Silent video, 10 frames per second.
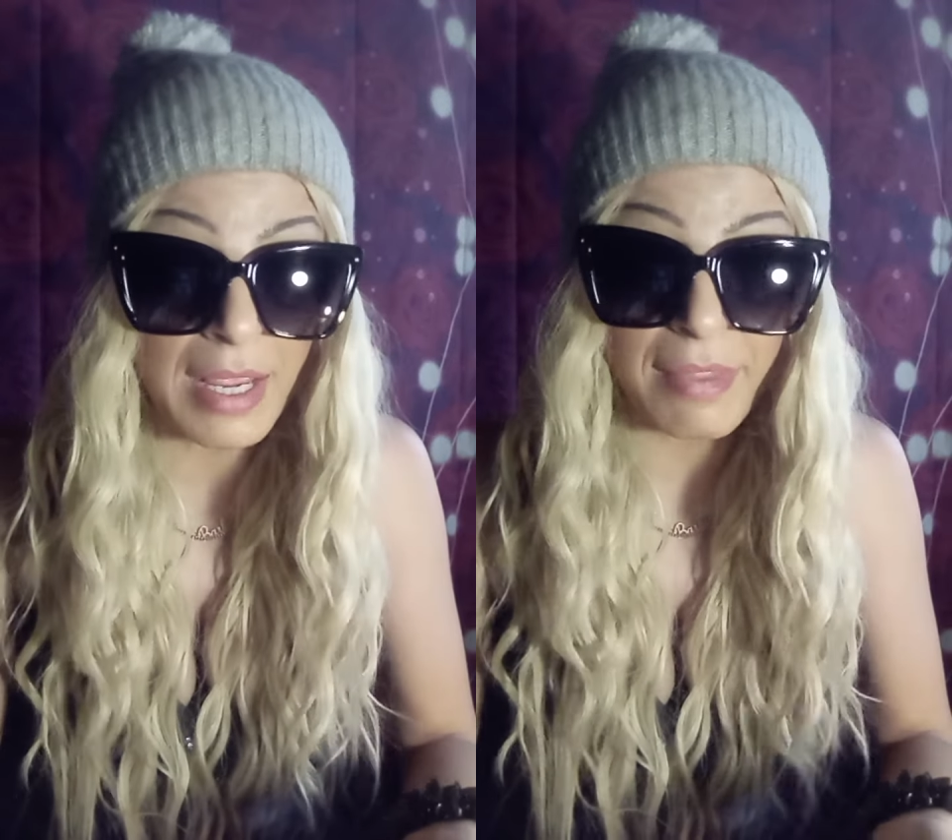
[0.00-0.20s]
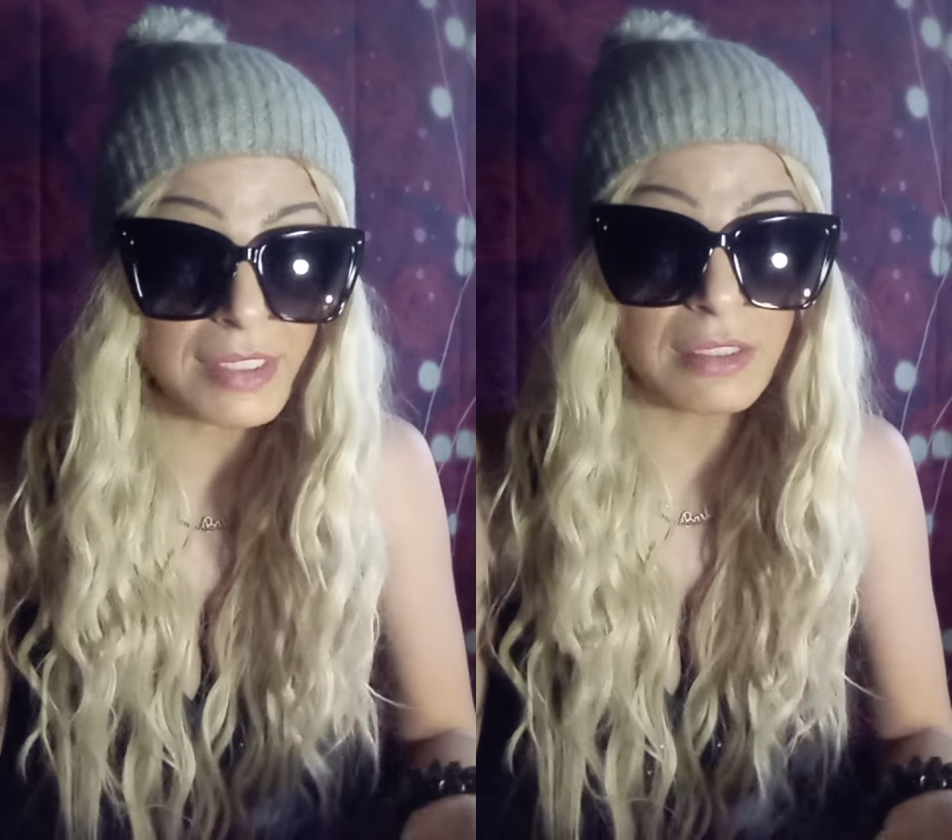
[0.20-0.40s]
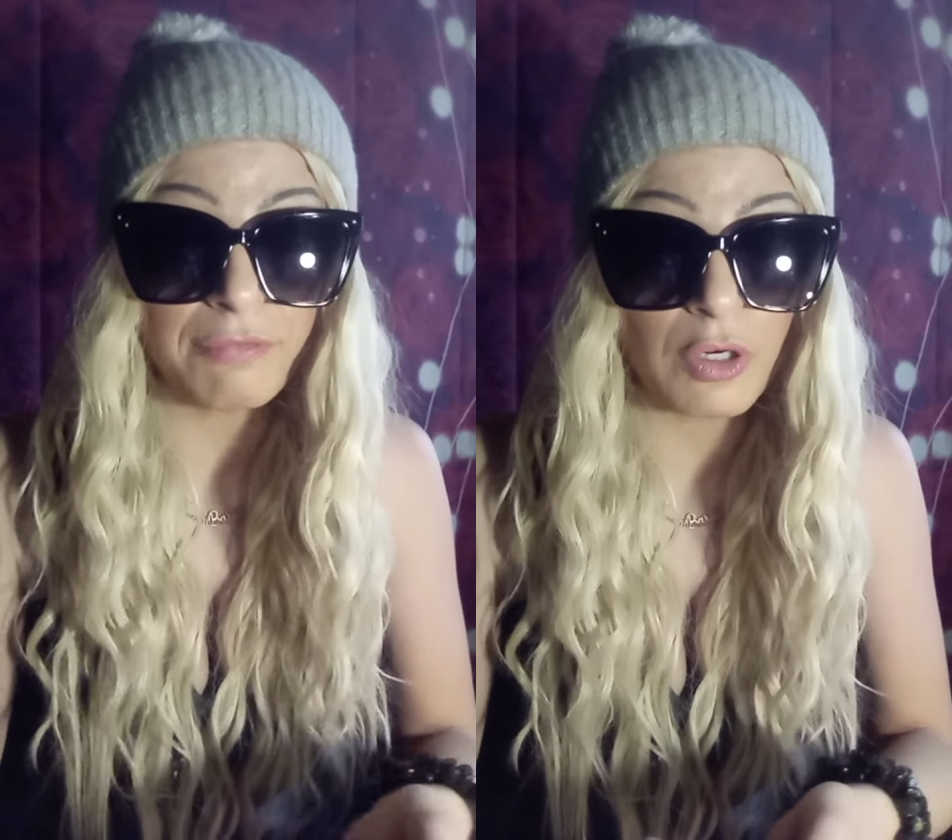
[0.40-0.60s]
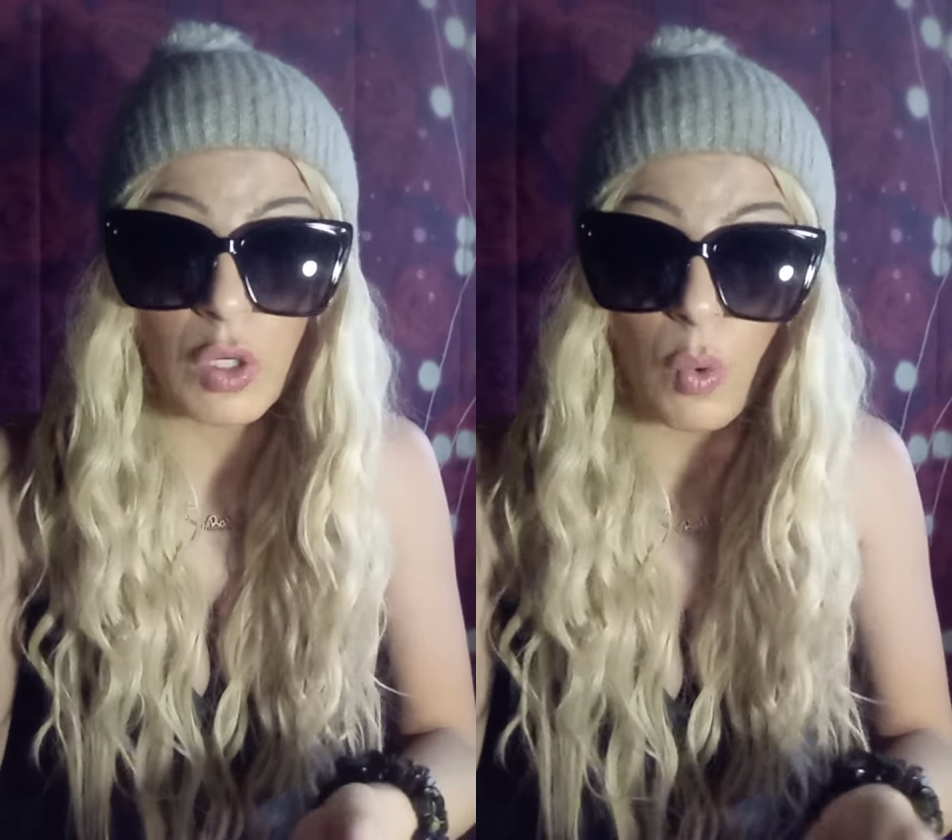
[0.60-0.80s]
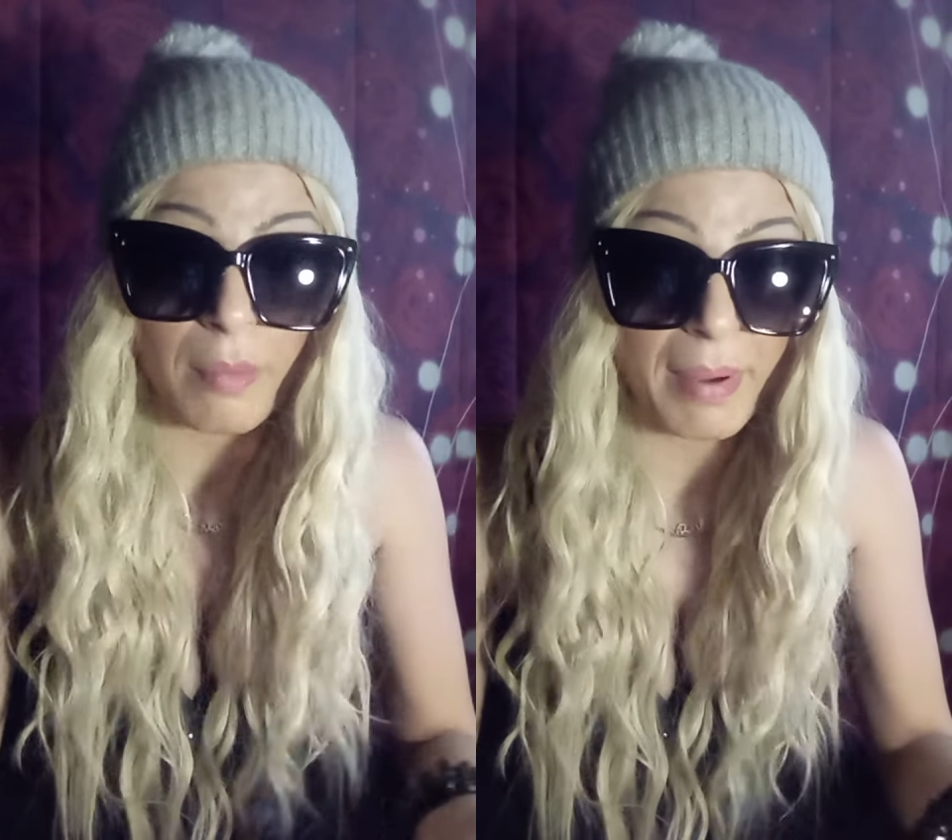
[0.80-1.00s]
This is a
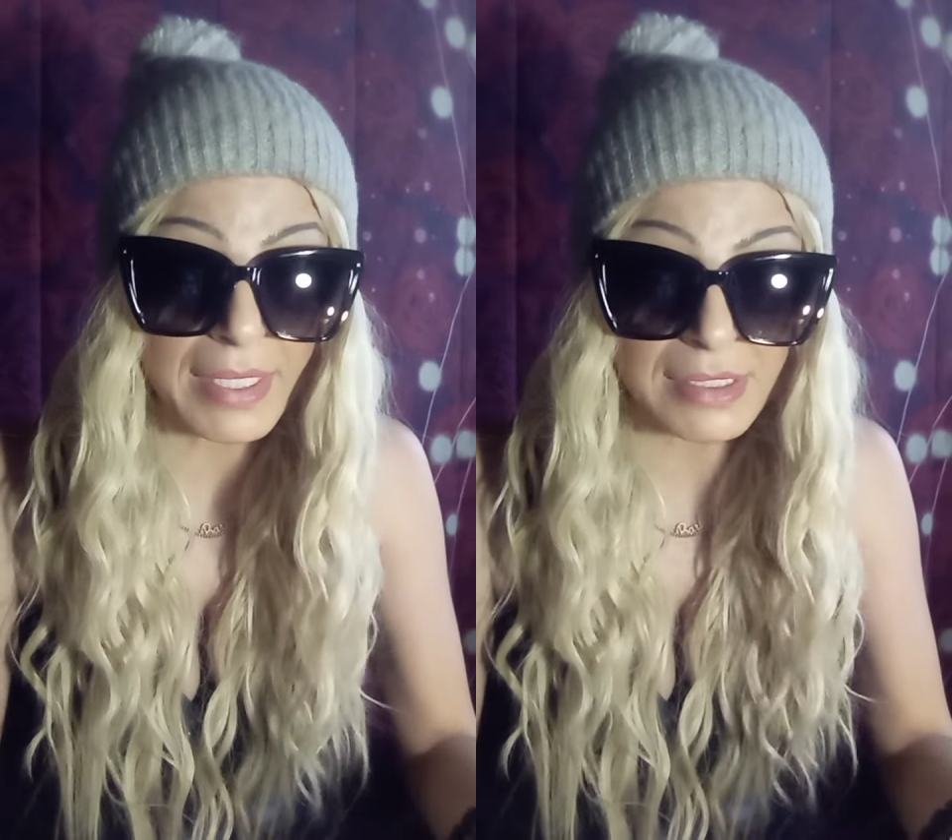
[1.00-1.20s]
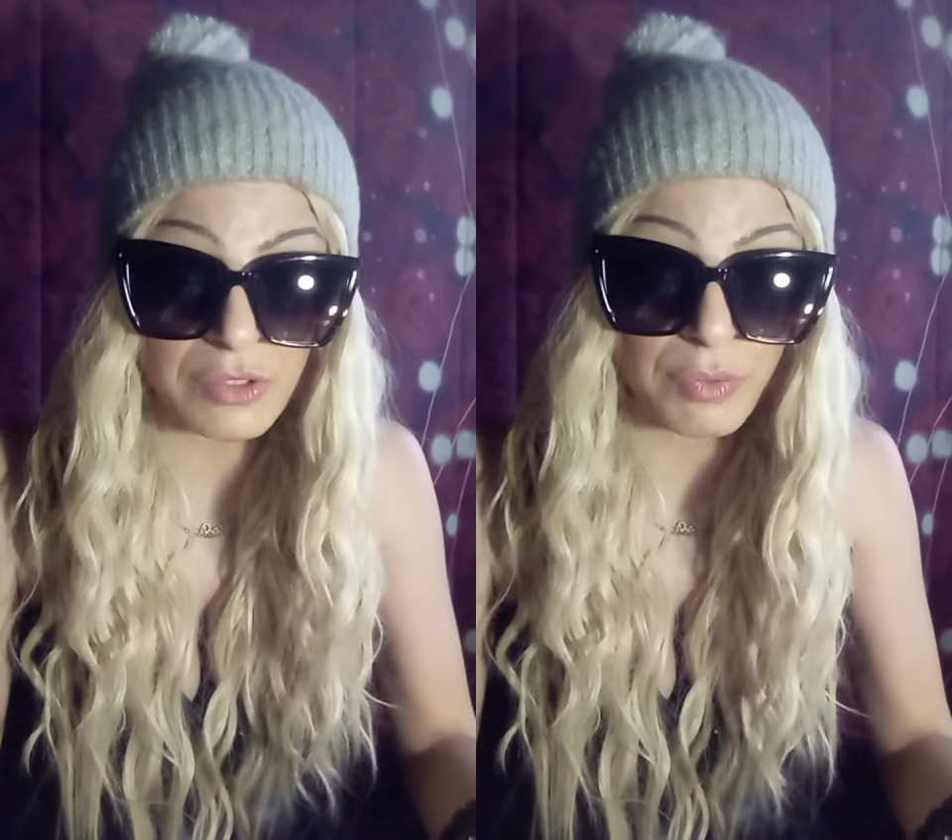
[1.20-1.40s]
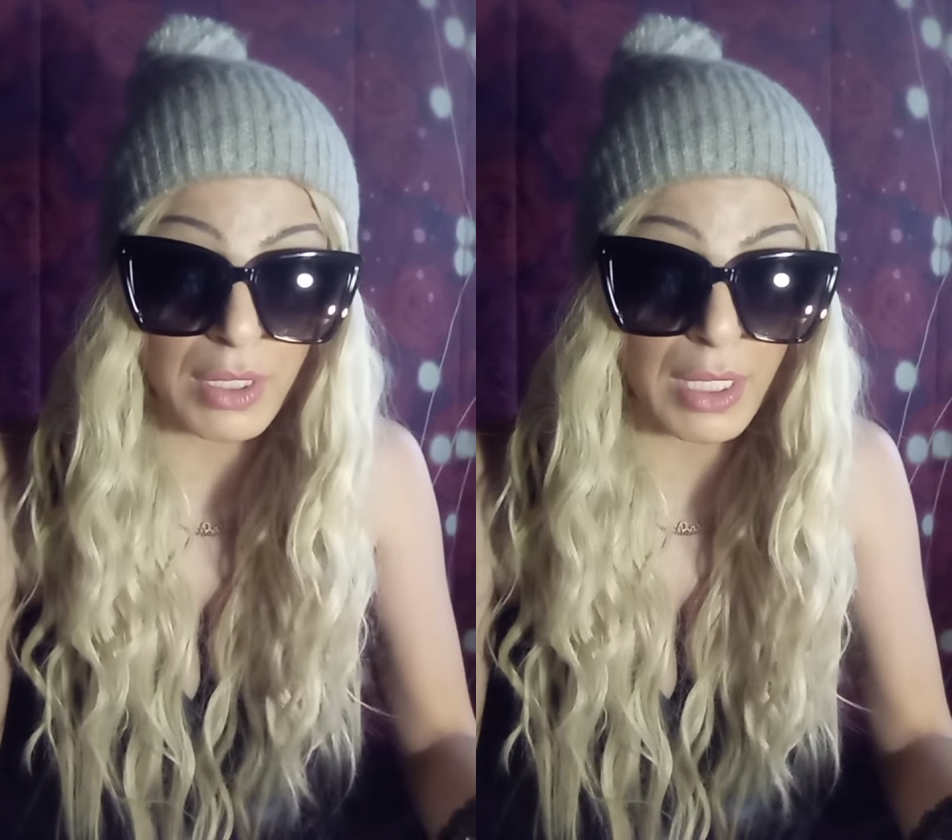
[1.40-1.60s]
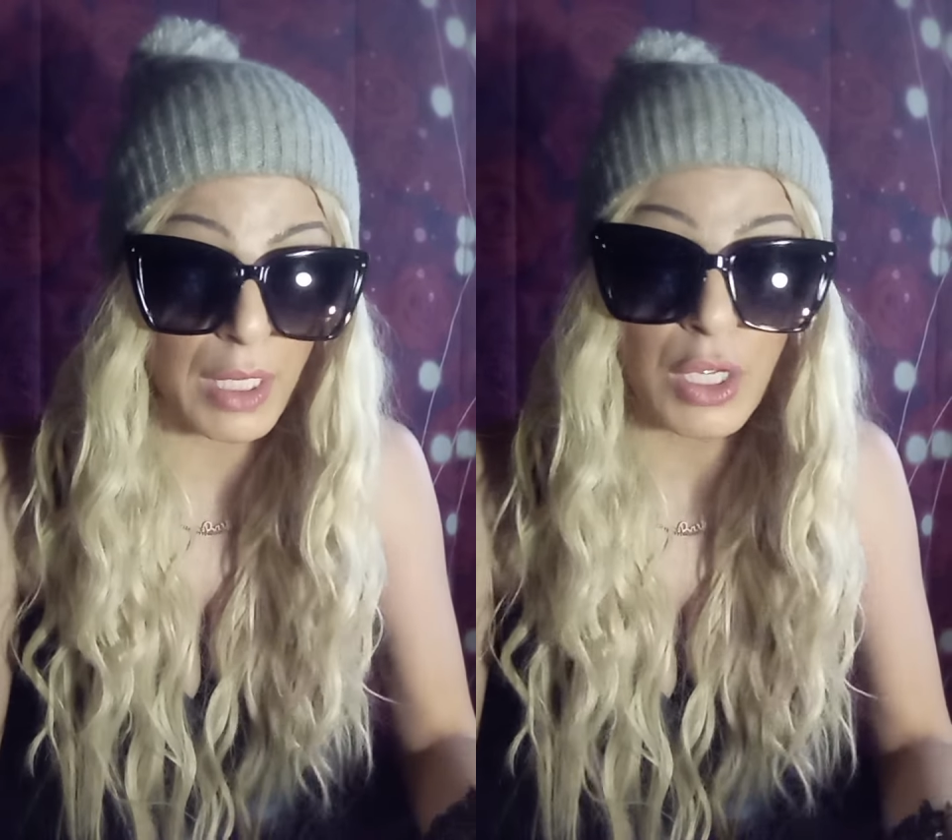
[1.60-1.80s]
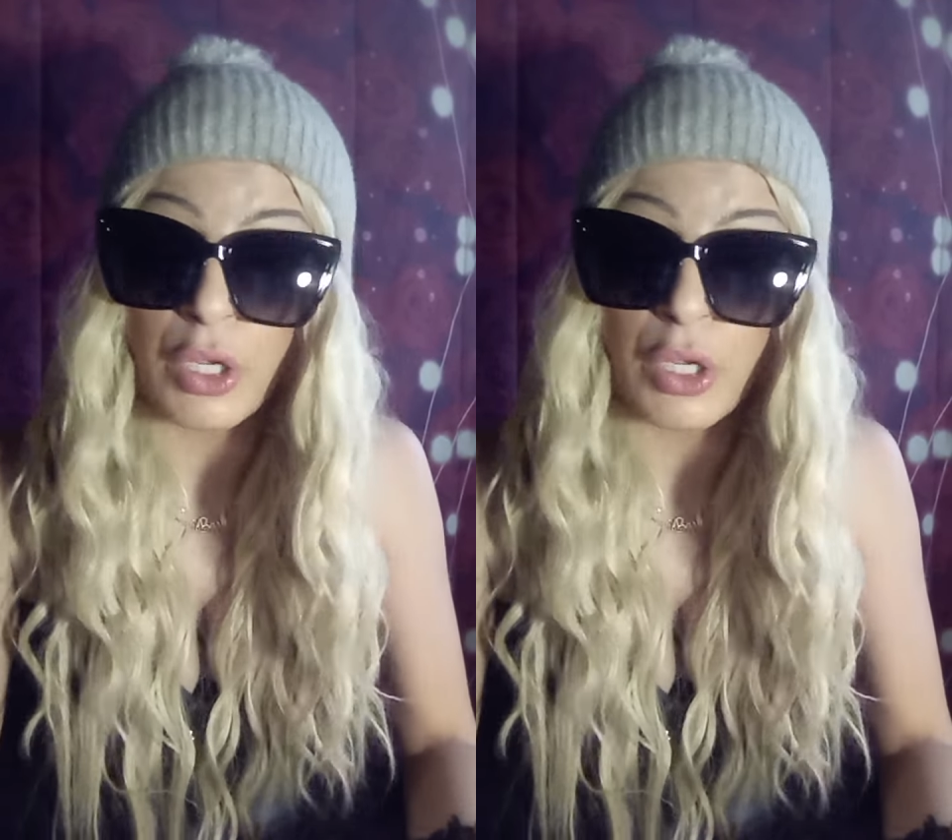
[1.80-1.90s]
Virgo and Pisces reading.